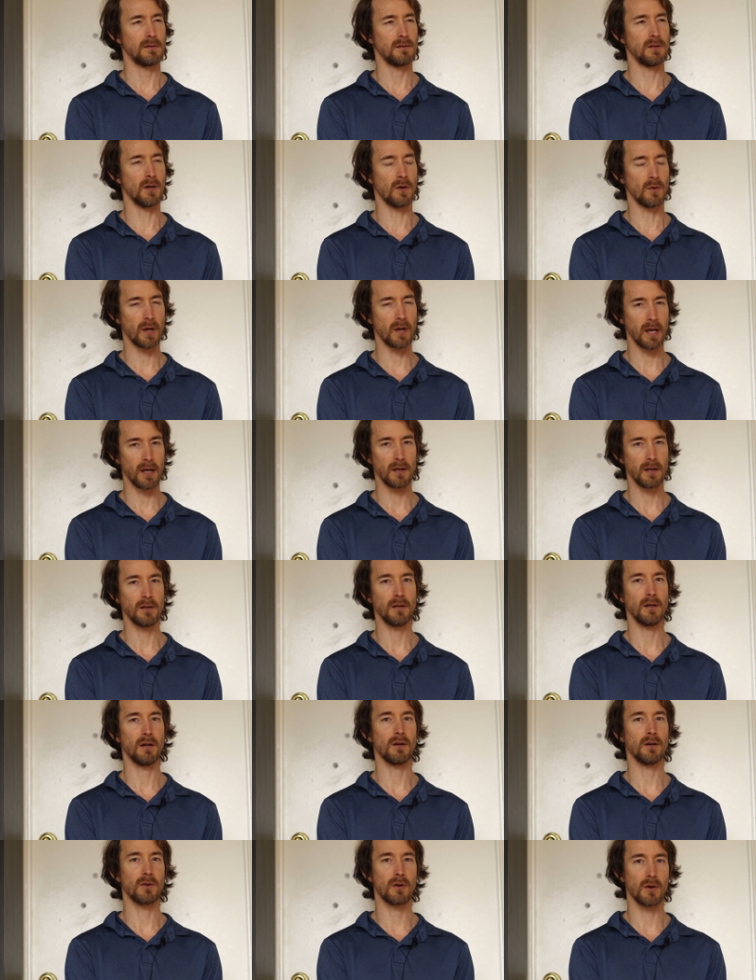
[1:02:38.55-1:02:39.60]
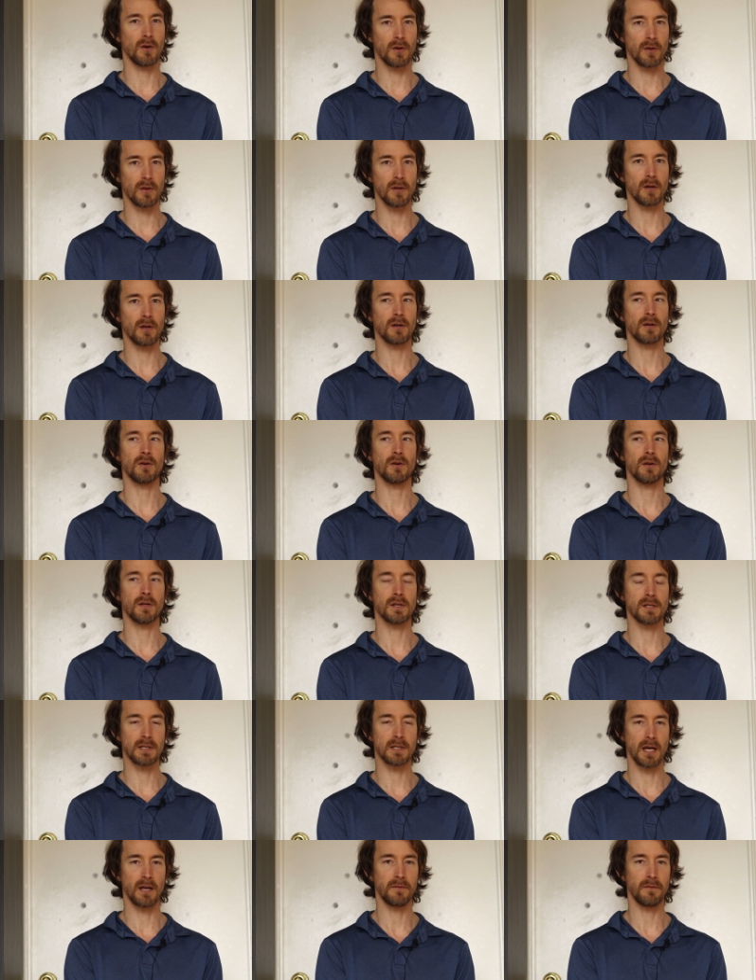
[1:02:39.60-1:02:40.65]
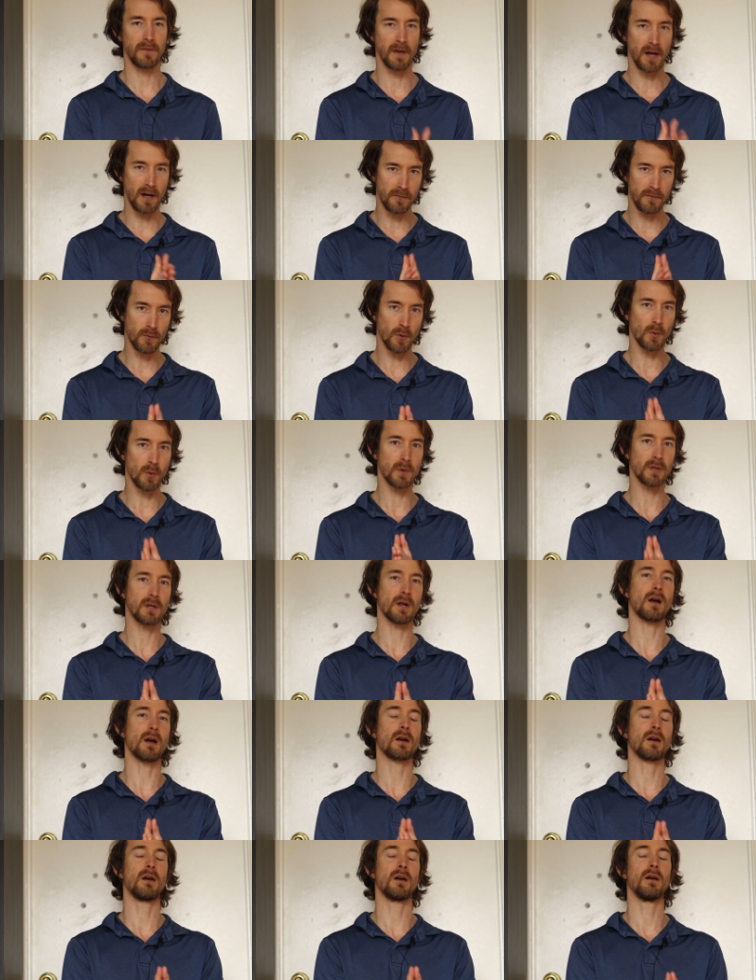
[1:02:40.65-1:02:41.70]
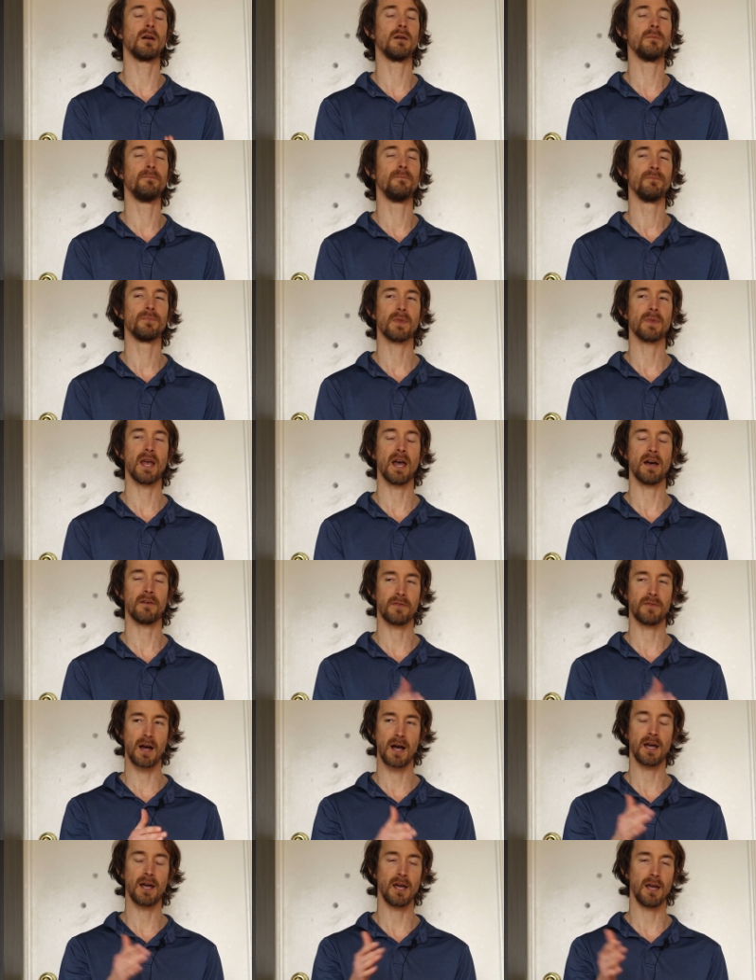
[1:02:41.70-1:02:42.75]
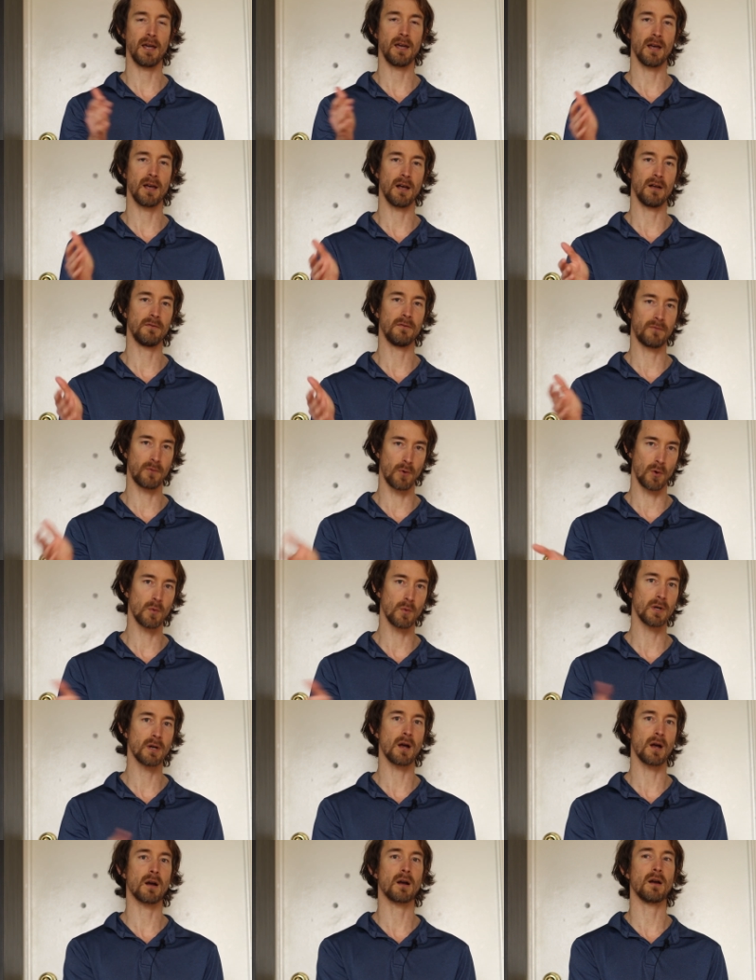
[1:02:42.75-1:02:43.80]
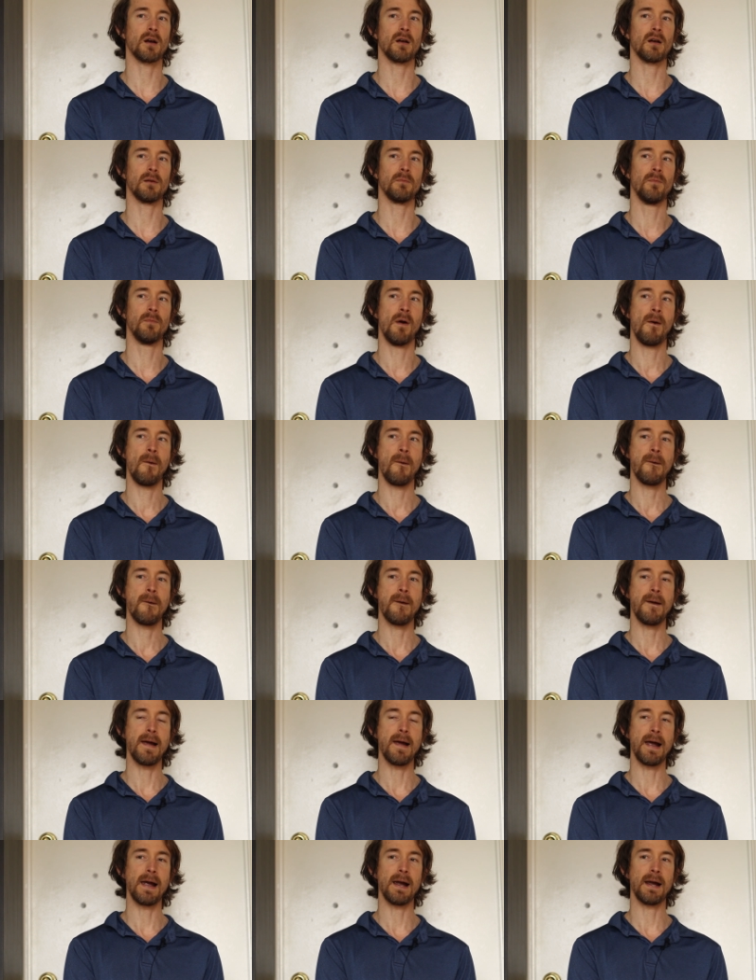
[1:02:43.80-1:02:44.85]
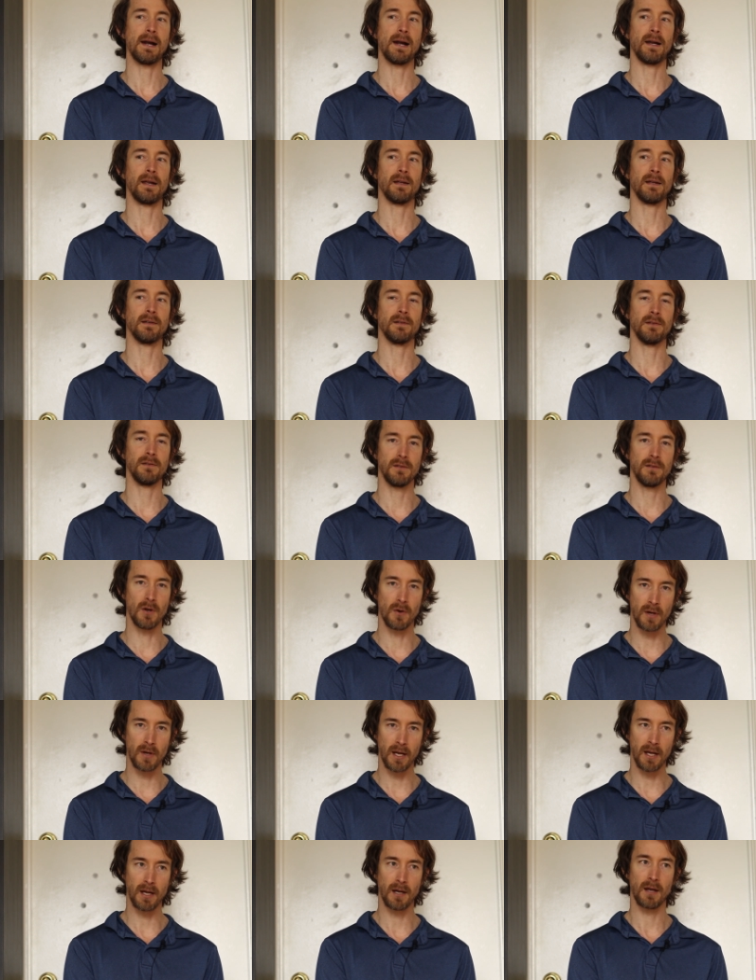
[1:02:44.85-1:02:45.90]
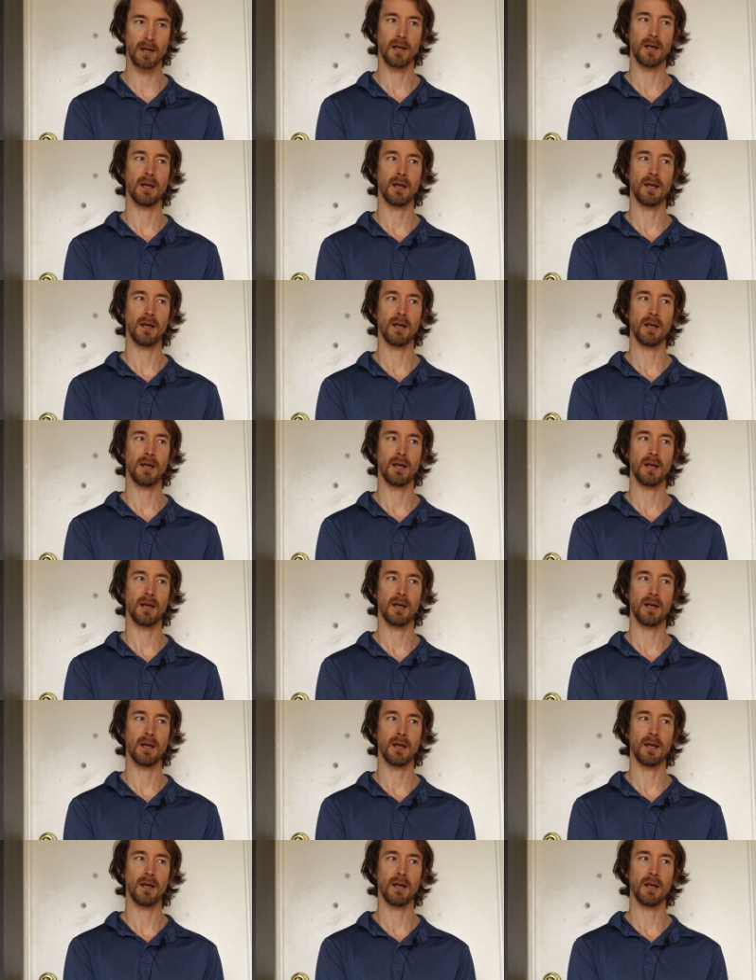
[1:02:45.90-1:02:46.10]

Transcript: Donate, go to the site, fialforward.com, FIAL forward.com, and donate.